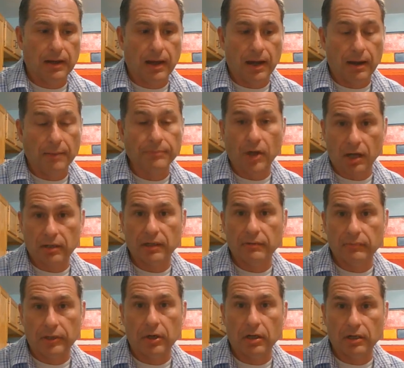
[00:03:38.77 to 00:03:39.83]
I'm not going to
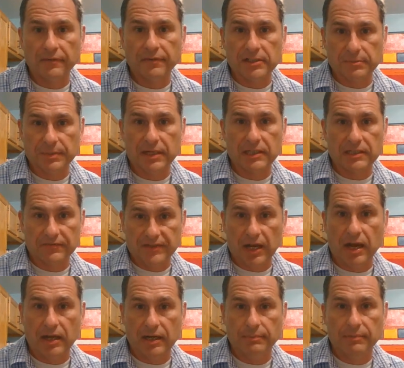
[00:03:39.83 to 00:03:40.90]
read all of this because of
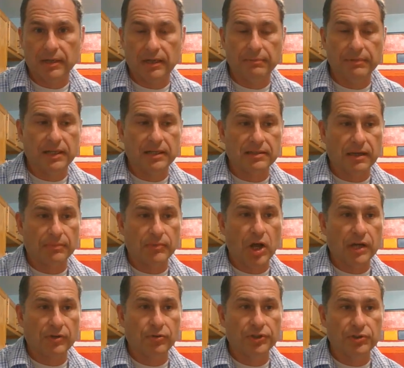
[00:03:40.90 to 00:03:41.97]
time and because I'm
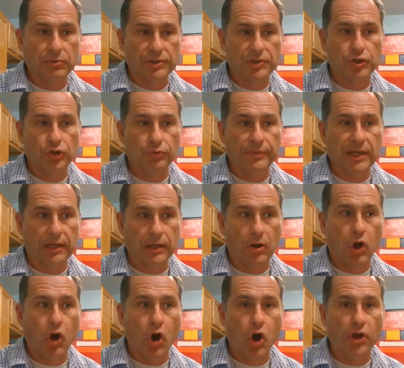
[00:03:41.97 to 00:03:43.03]
not going to assume that
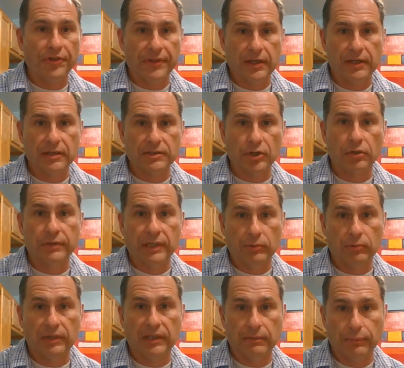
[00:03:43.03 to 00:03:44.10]
all things are
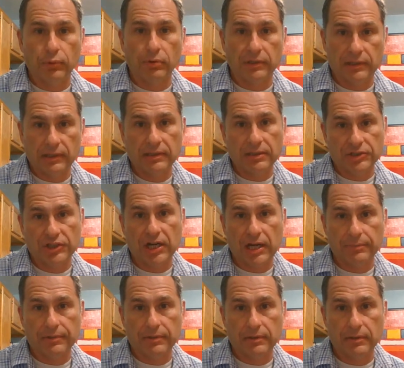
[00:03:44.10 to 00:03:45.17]
equally important in this
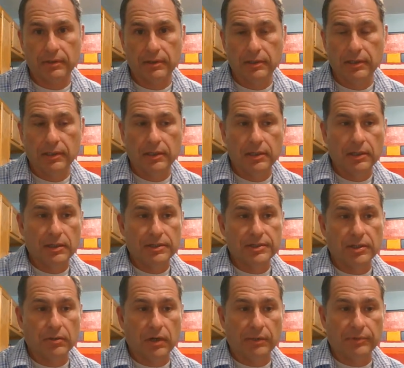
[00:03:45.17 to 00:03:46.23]
chapter.
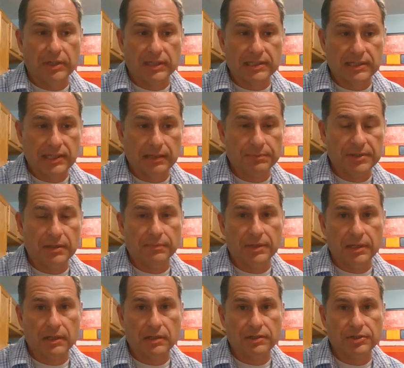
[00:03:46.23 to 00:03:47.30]
So I'm going to skip some
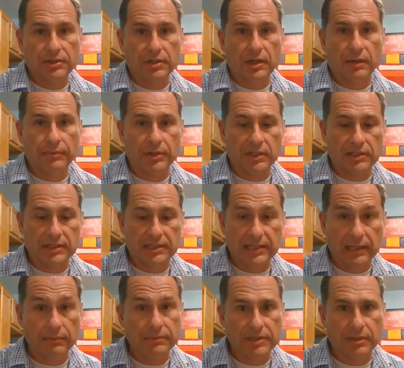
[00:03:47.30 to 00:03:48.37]
things, I'm going to
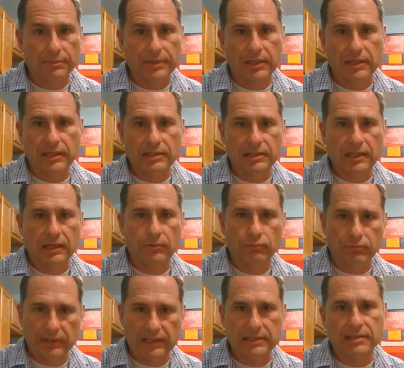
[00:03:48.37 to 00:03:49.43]
skim some things, and I'll
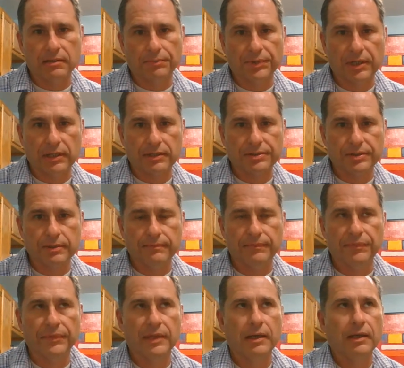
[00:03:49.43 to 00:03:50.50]
read some things.
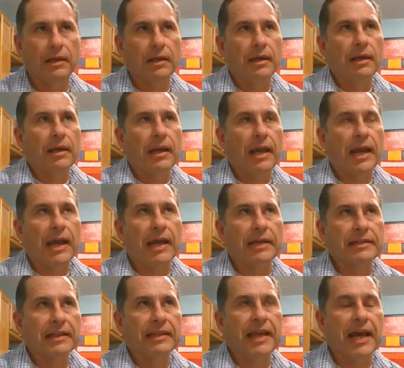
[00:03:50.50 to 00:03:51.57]

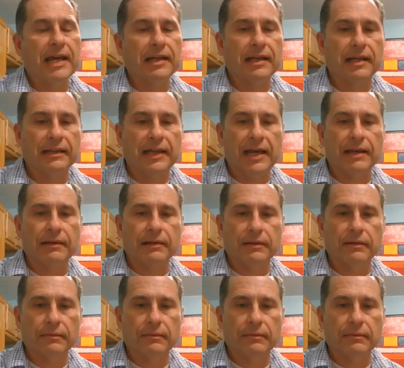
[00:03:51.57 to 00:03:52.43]
And that